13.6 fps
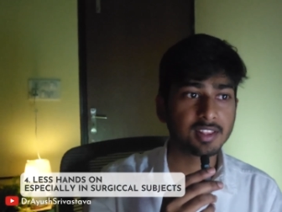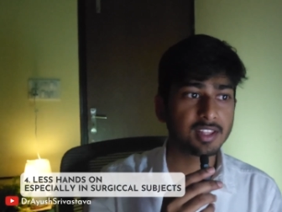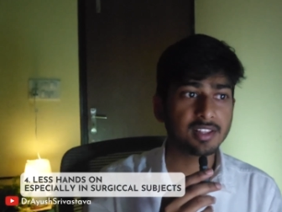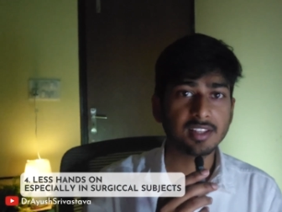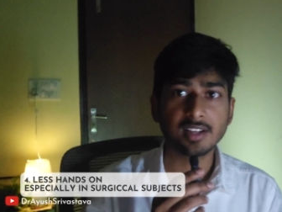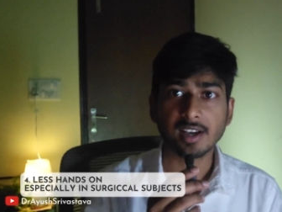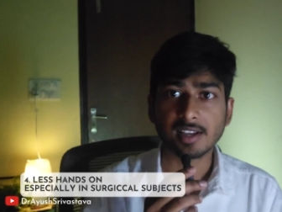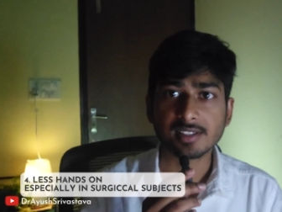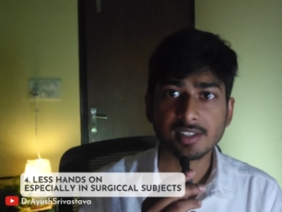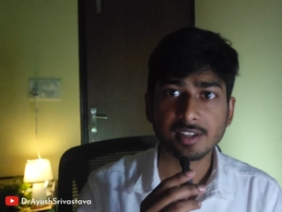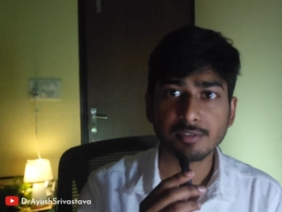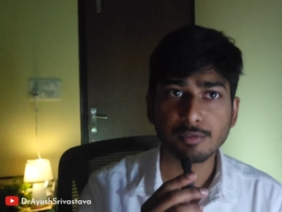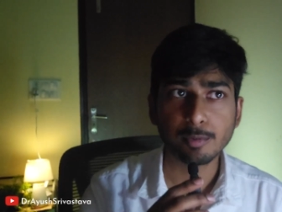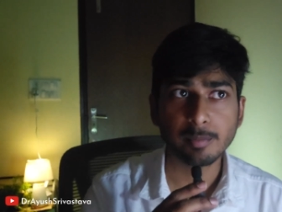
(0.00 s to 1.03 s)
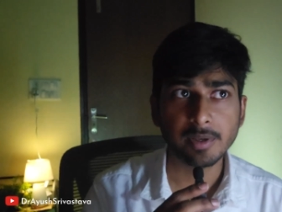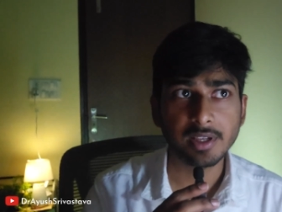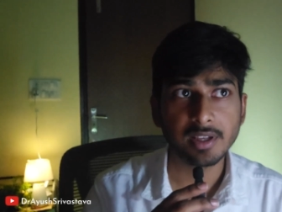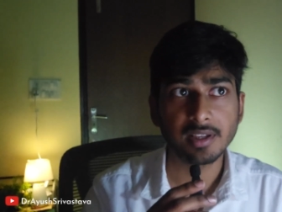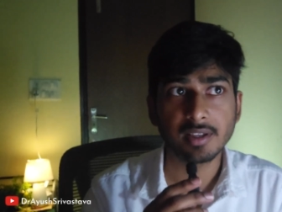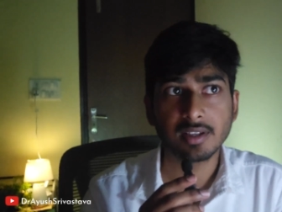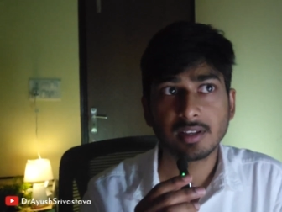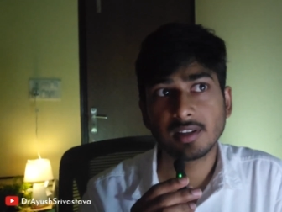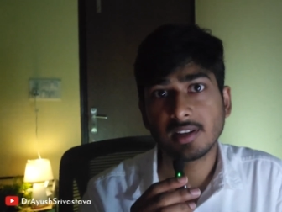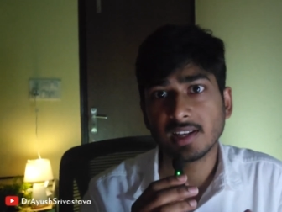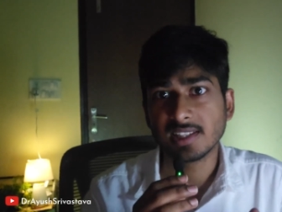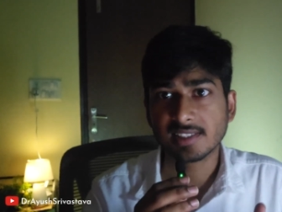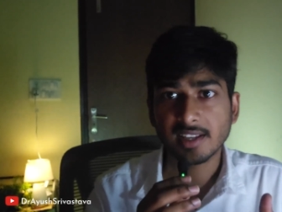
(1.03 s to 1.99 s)
Then the last thing would be
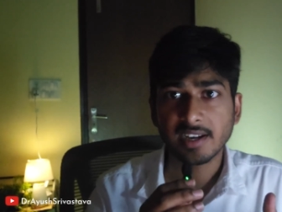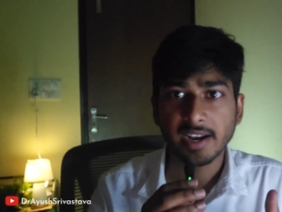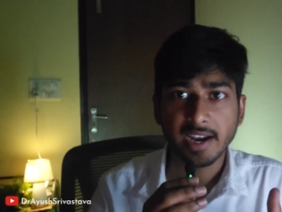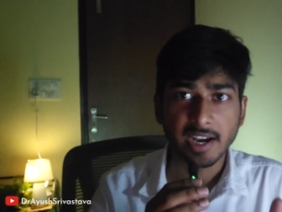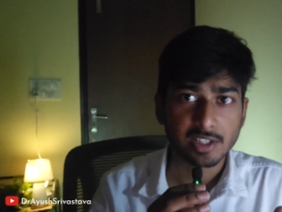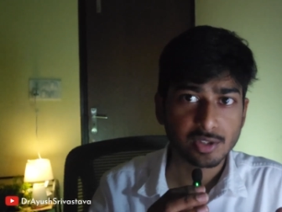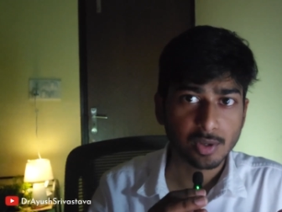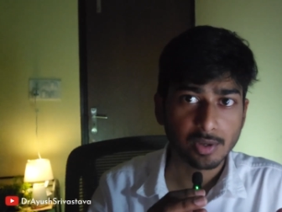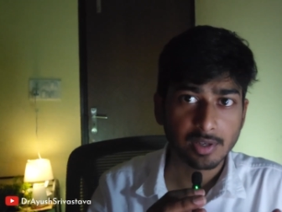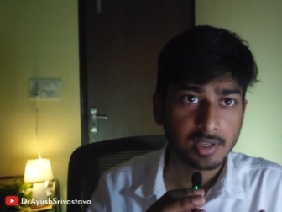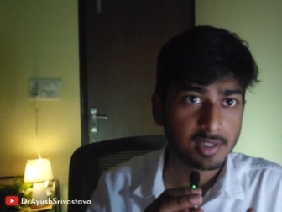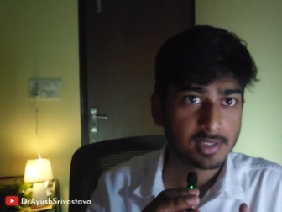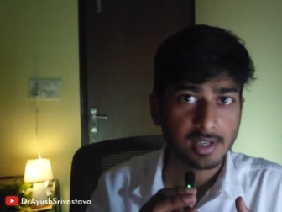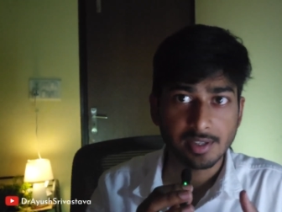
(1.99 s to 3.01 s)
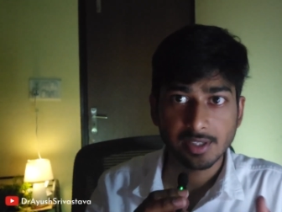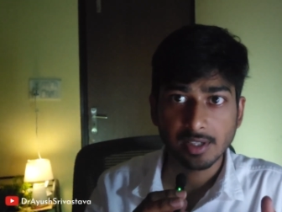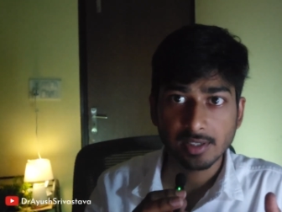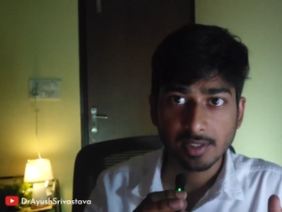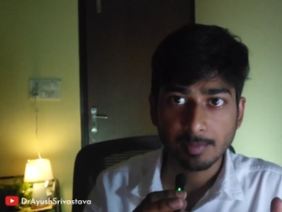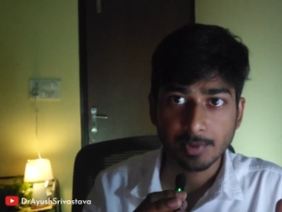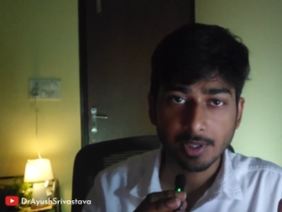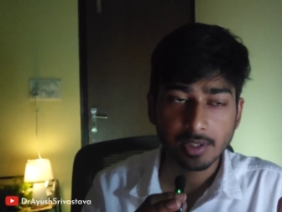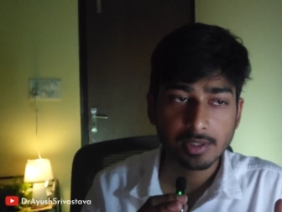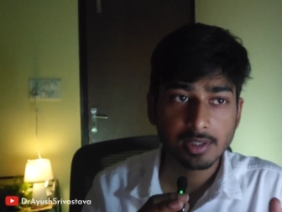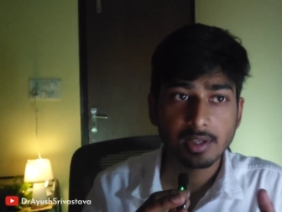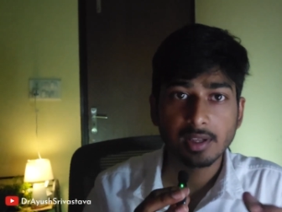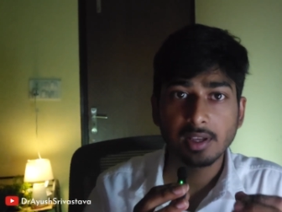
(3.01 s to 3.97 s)
lesser hands-on in surgical
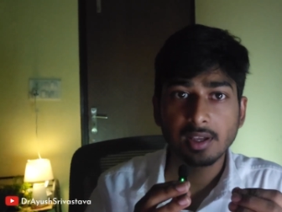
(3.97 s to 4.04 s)
subjects.